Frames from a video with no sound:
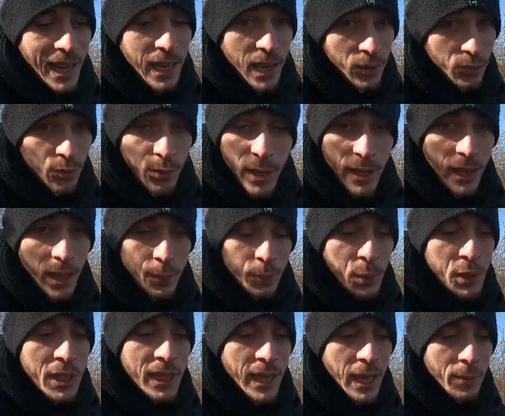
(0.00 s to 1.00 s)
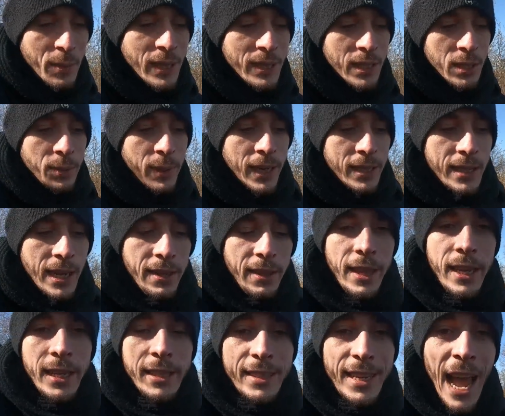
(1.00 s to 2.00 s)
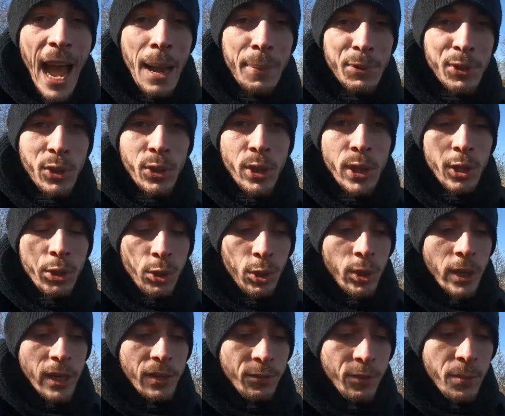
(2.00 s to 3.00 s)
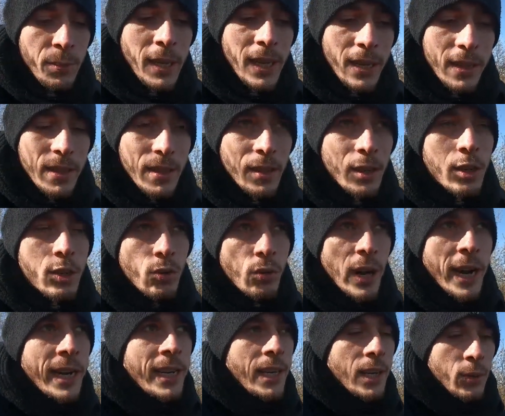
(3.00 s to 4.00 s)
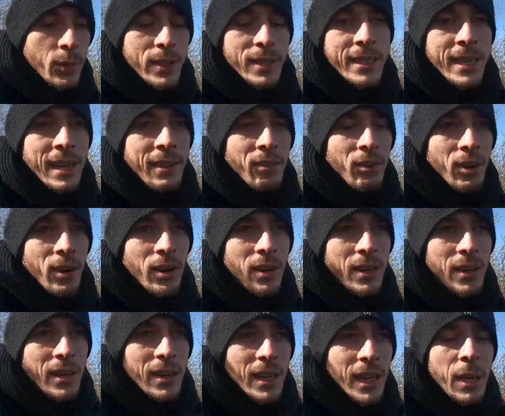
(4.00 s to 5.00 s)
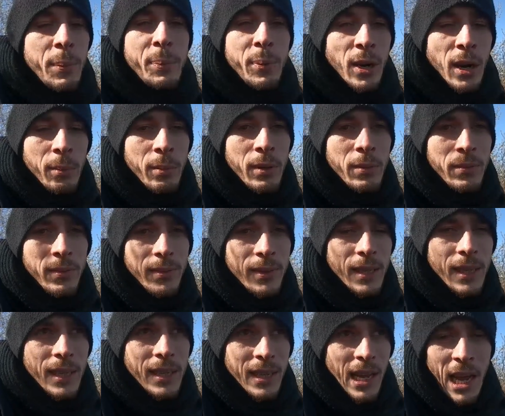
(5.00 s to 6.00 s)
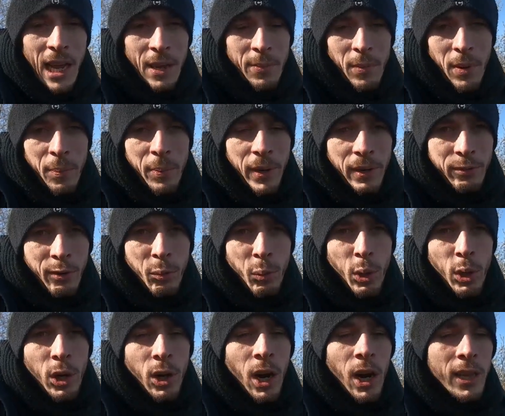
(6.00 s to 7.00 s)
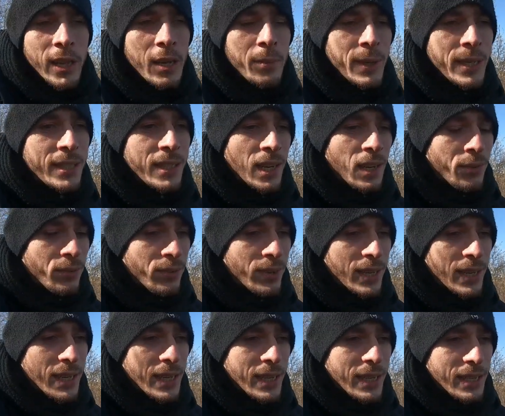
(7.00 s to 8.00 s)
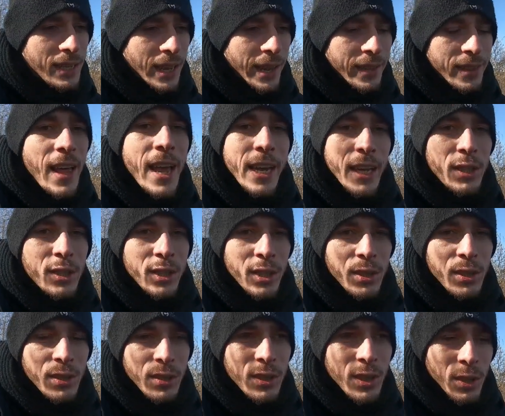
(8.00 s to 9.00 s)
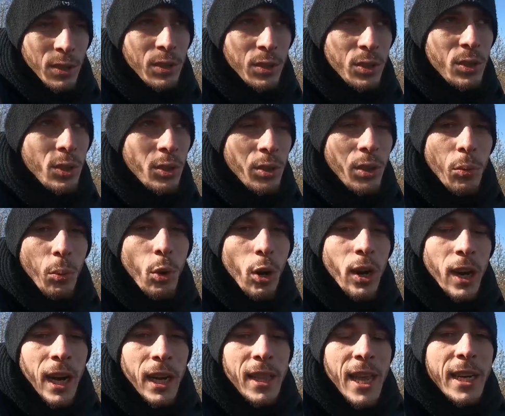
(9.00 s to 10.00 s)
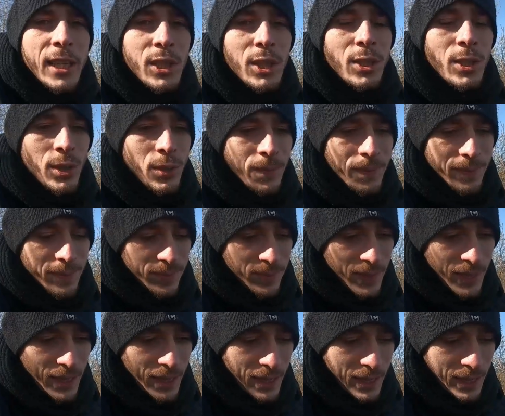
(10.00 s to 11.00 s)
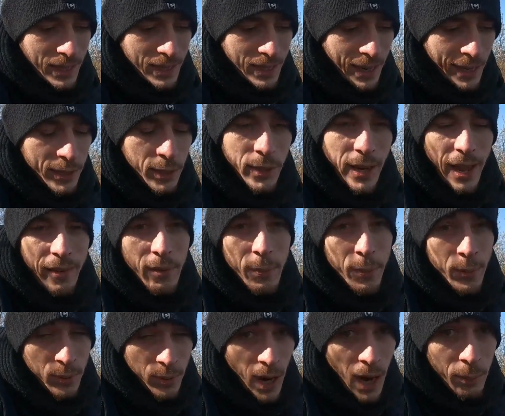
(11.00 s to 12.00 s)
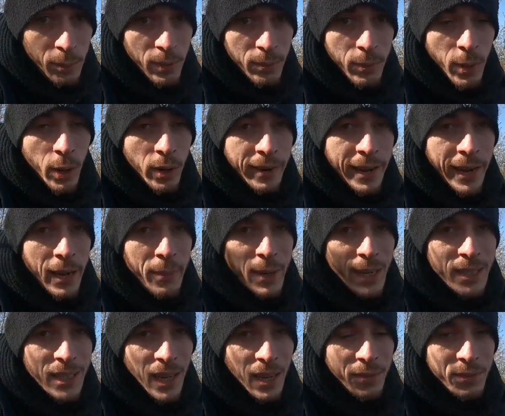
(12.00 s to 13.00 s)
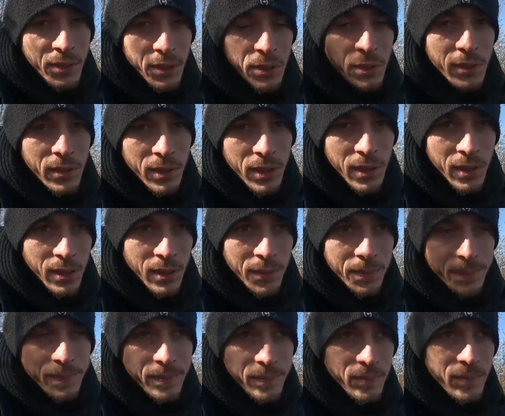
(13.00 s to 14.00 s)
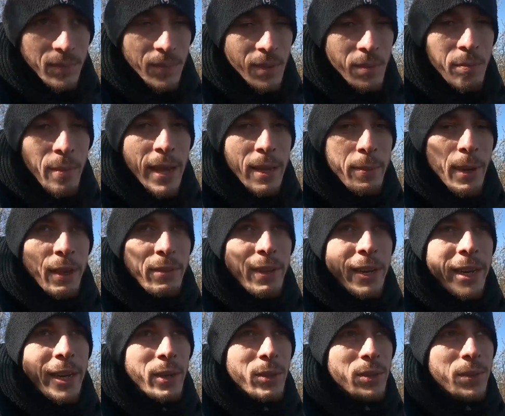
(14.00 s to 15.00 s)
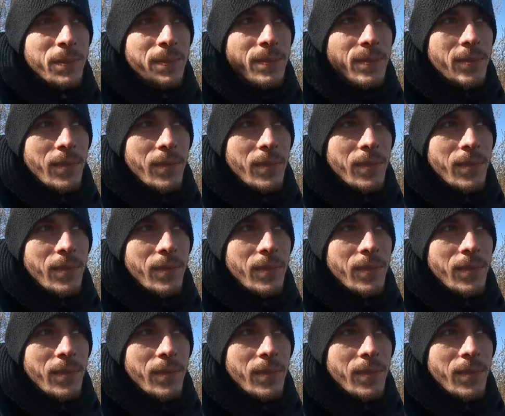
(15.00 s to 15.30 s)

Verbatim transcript: And I really appreciate that message because I think it's absolutely true. And for me, grinding was never a problem. I'm a bit of a workaholic myself. I like to, to do the work I like to do. I don't have a problem motivating myself to, to make my videos.